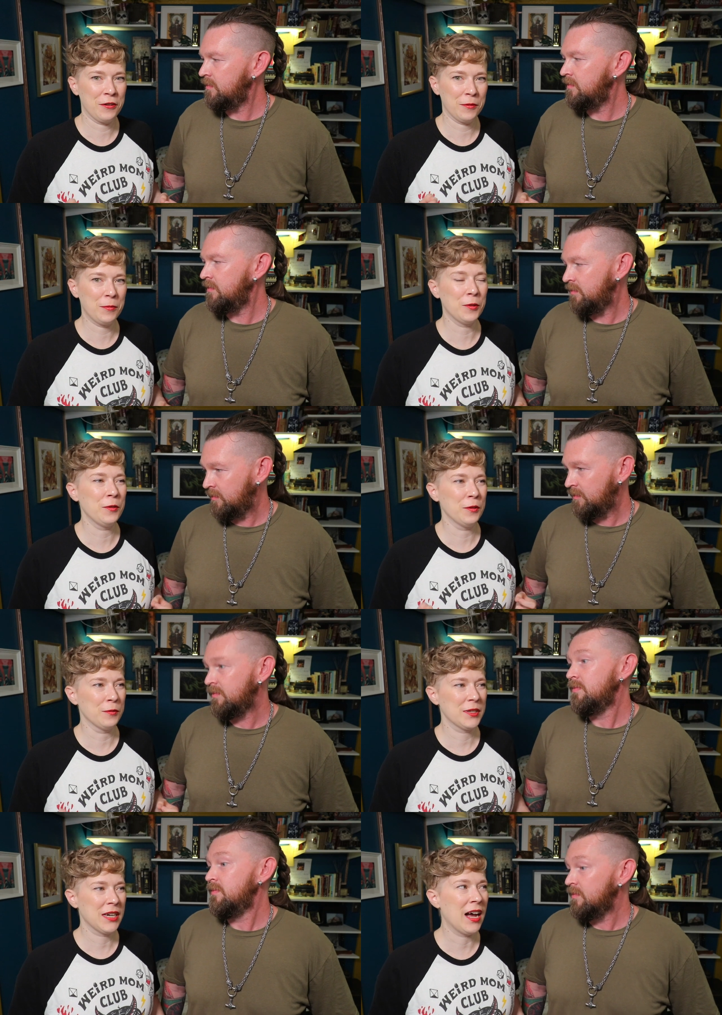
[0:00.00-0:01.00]
Speaker 1: to pull
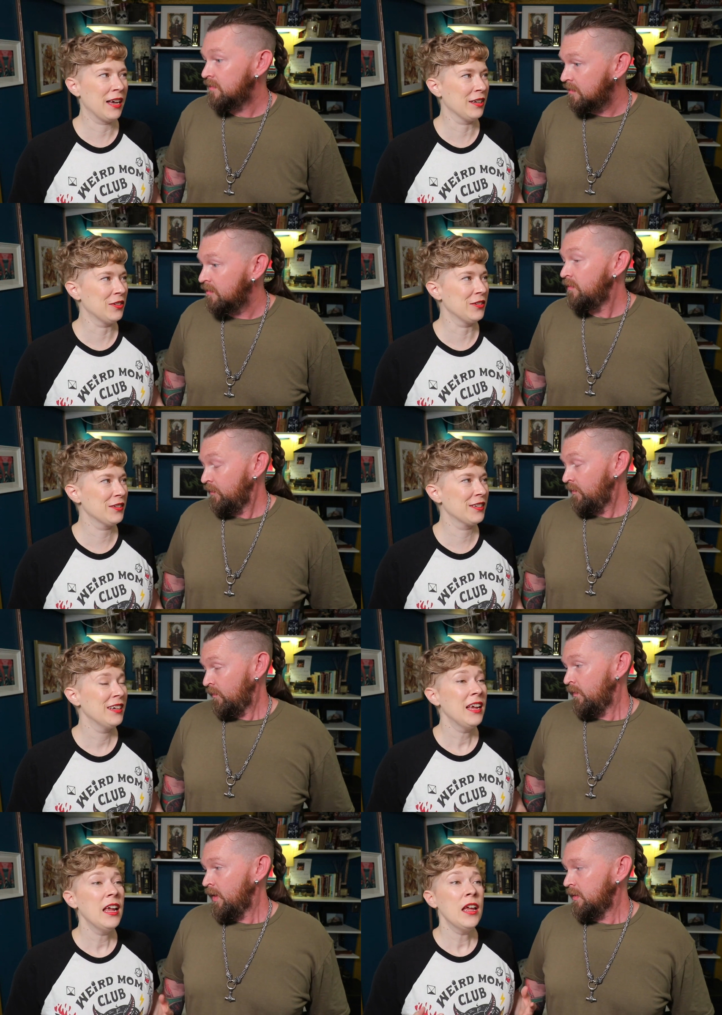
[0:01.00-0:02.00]
those tiles
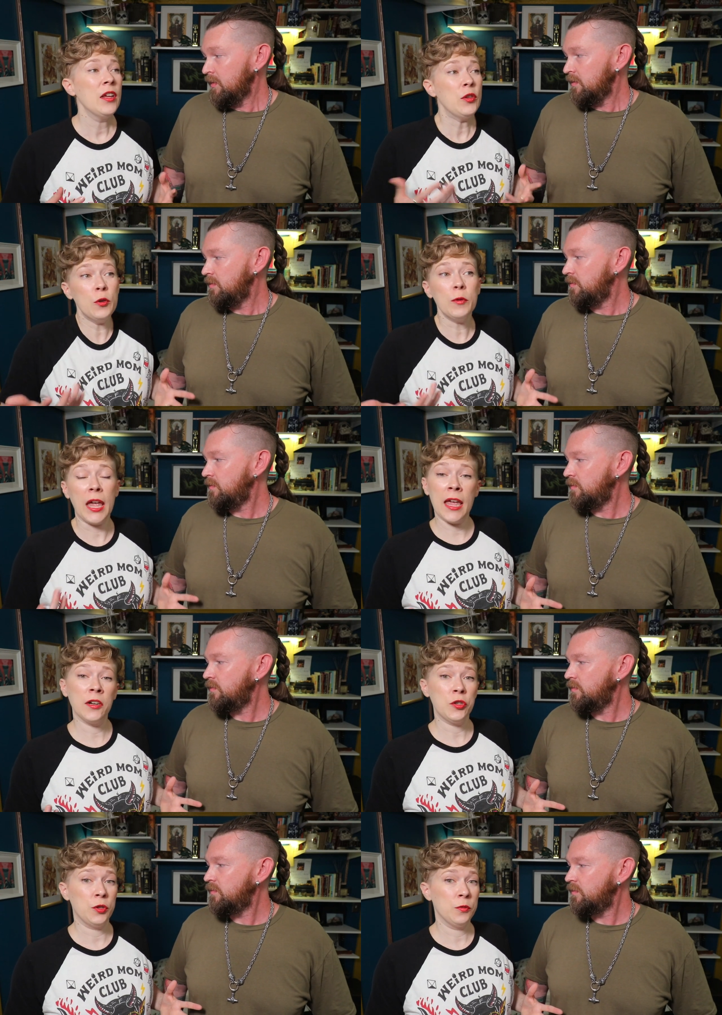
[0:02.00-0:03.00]
you
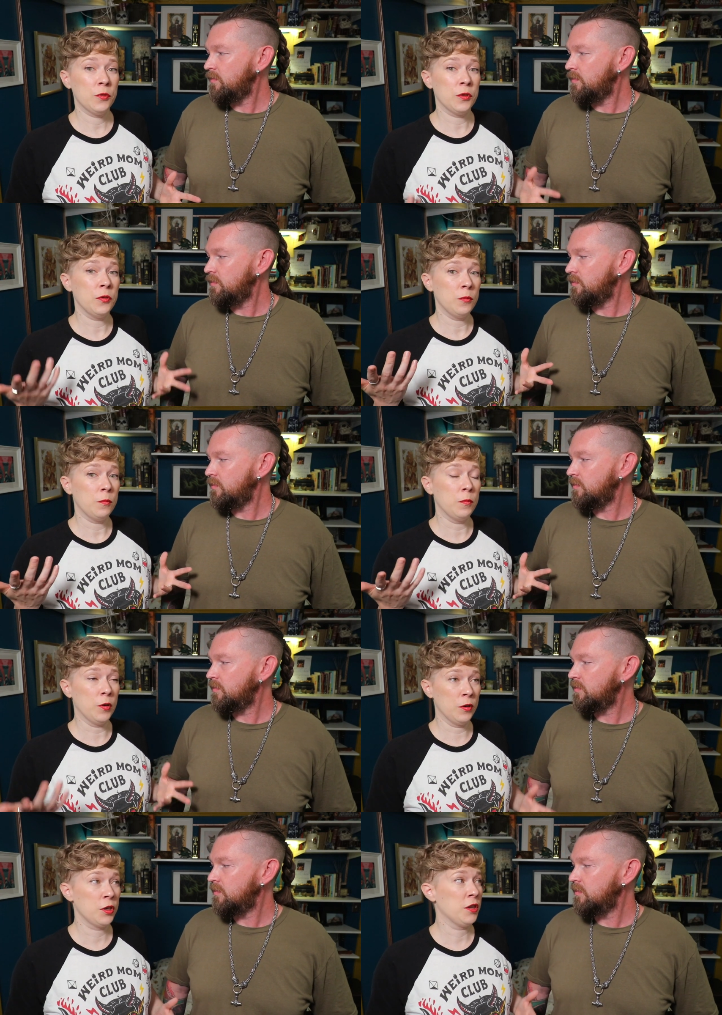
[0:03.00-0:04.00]
can choose to
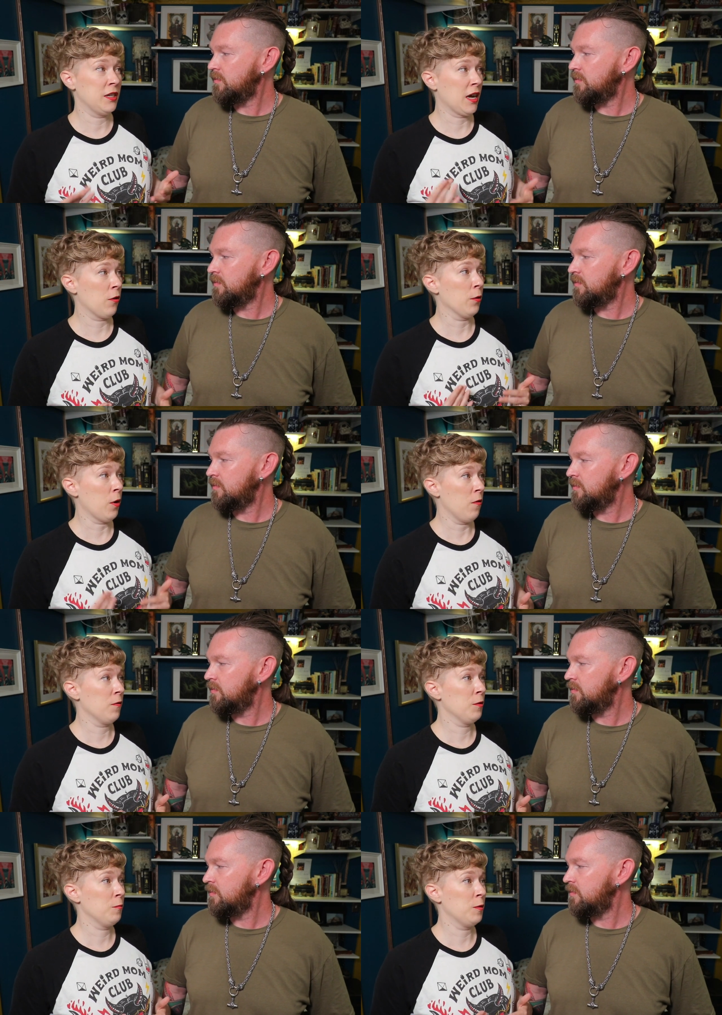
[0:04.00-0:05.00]
push the tower
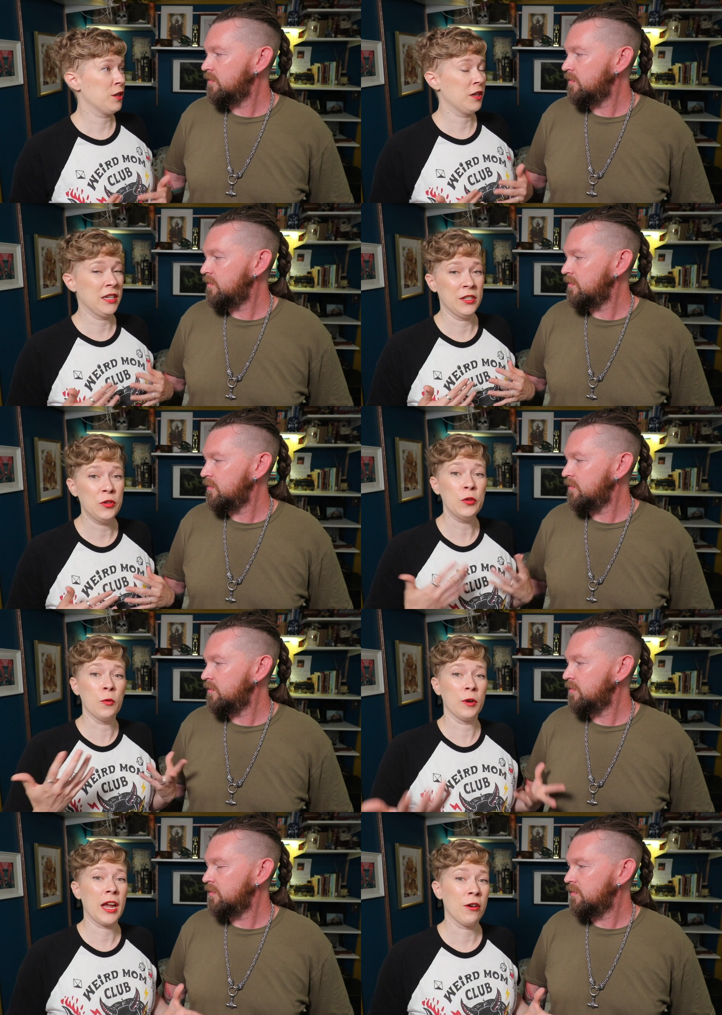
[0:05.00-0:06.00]
over, which is
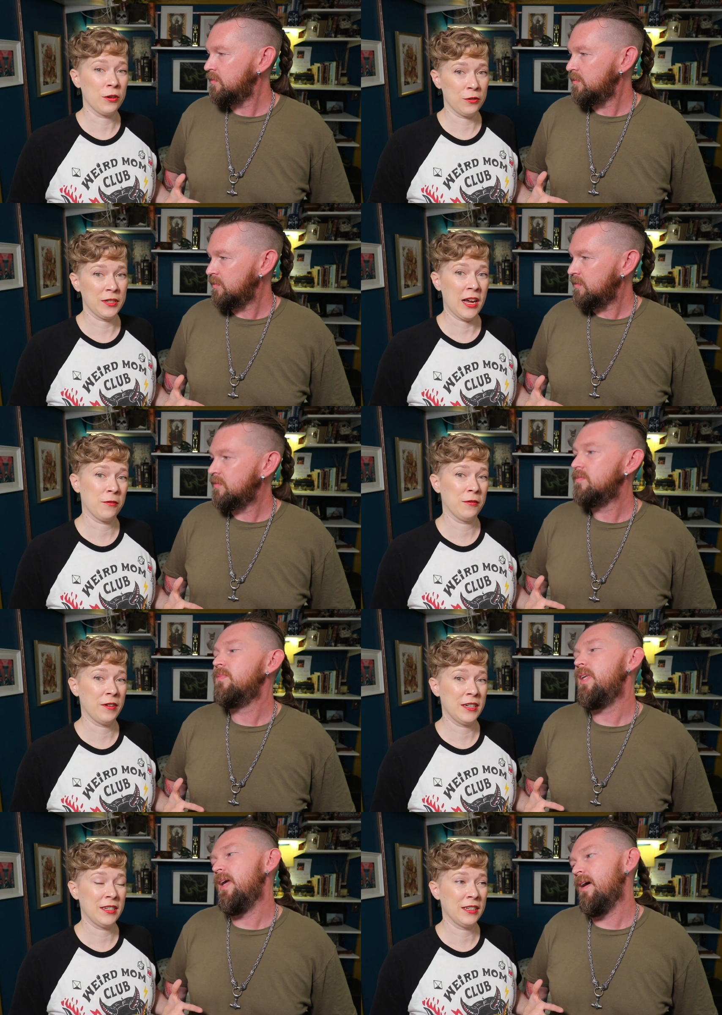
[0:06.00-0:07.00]
your character
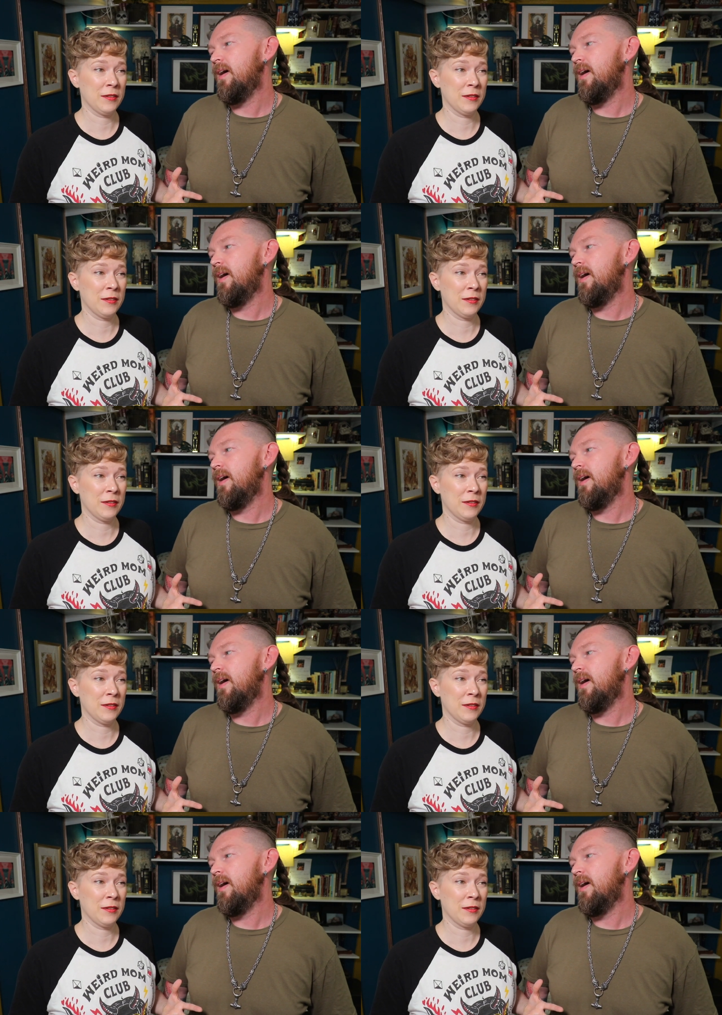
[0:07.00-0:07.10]
sacrificing yeah.